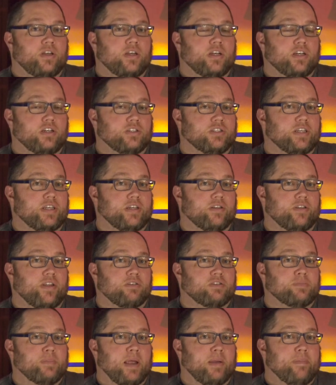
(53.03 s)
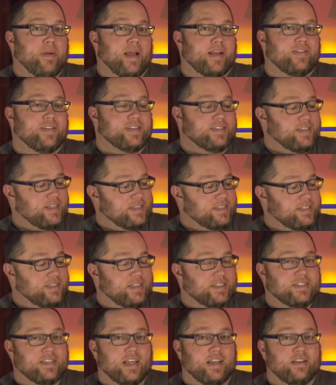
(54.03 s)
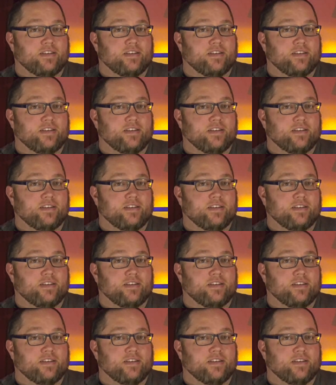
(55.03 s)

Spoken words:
Galil that was made back in the 60s.